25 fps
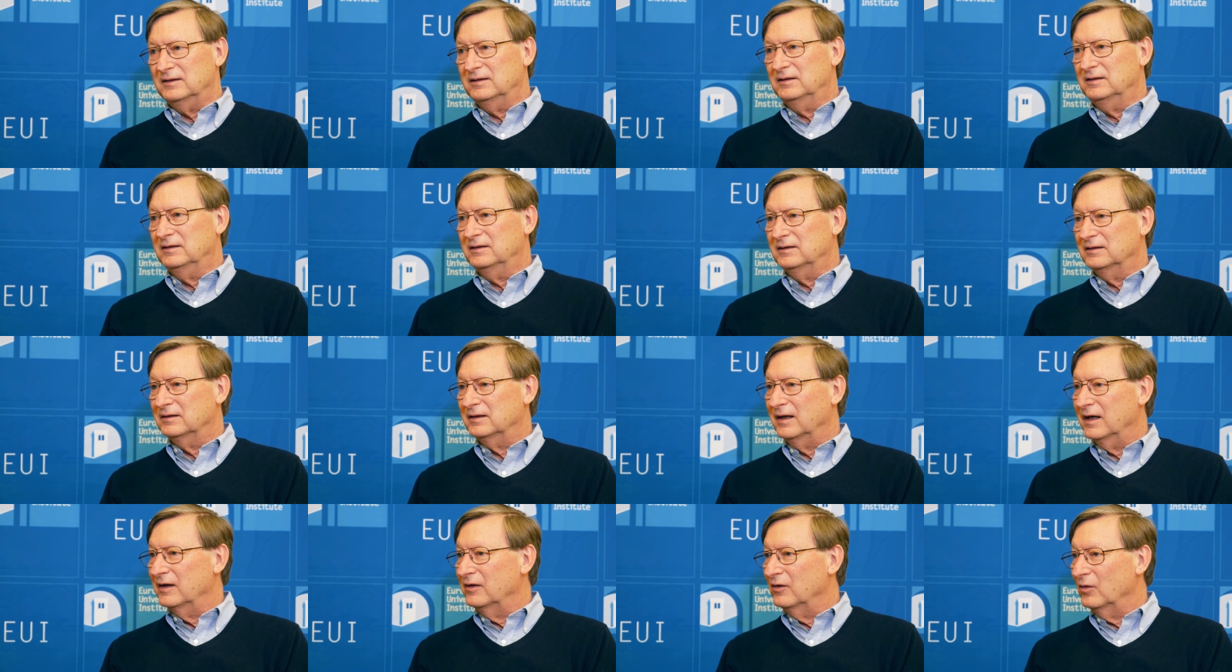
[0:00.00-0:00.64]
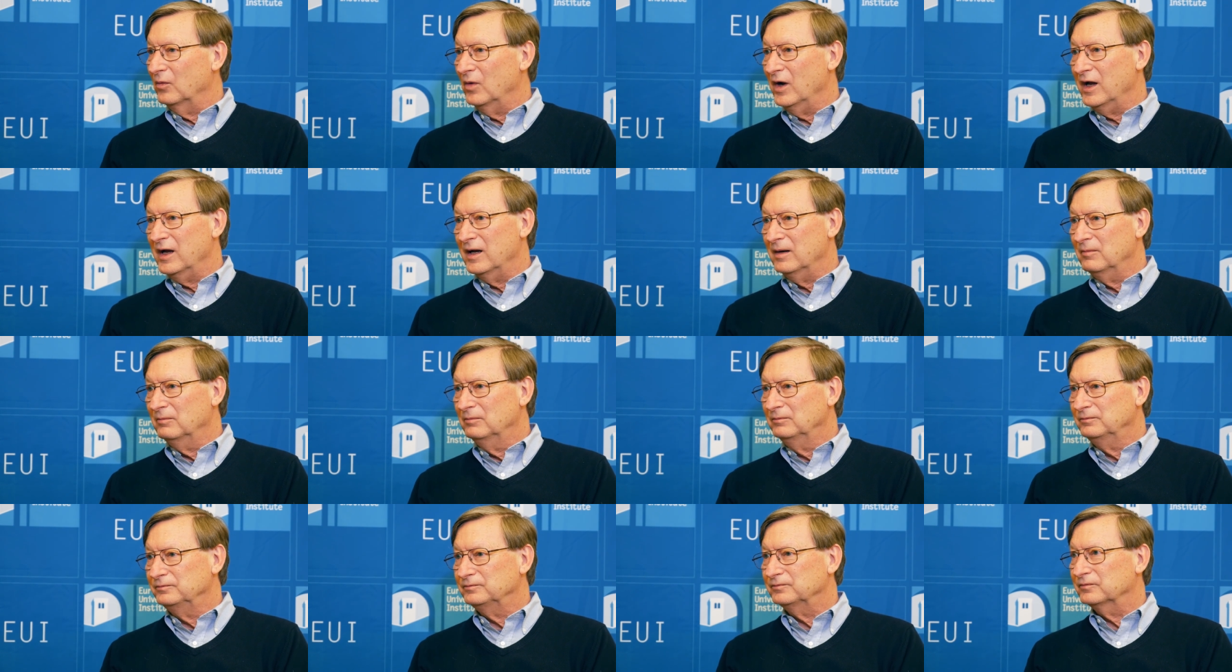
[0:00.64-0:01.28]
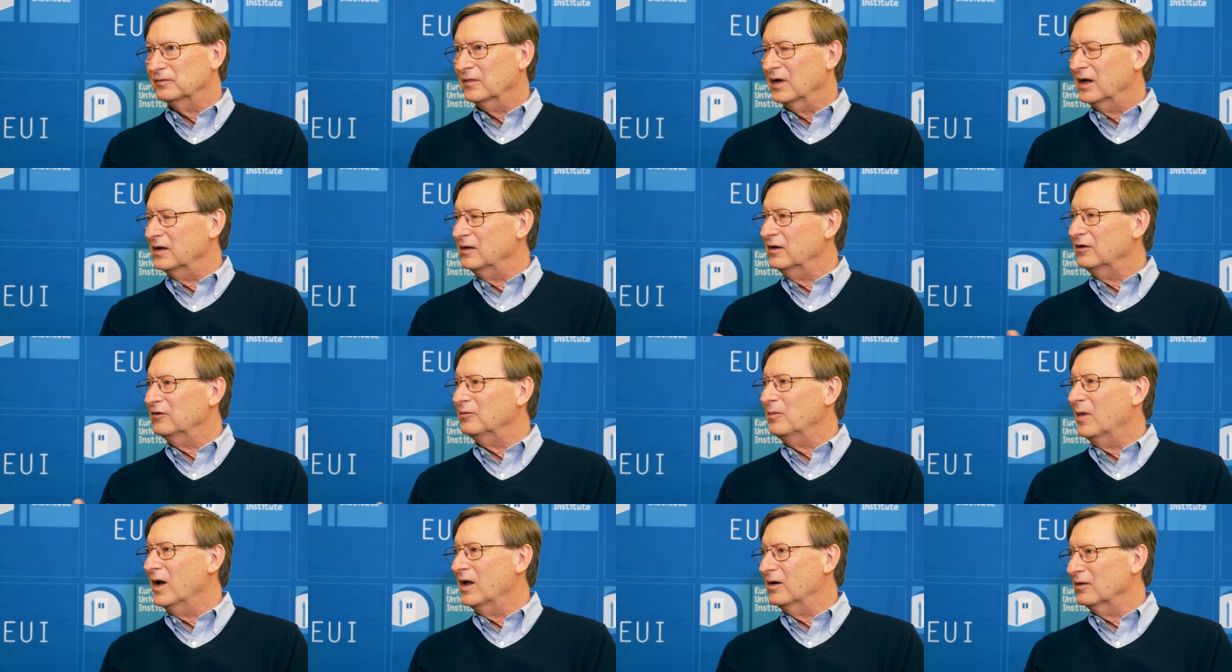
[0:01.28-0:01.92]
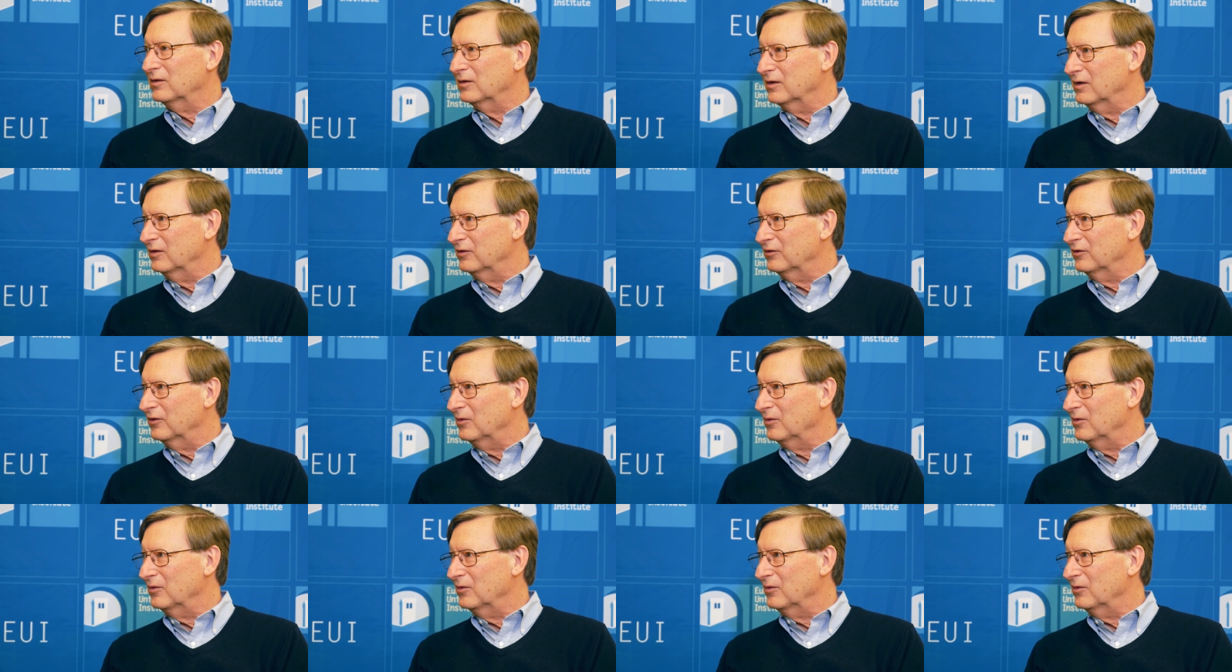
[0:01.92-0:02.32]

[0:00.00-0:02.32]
and the web, and this model goes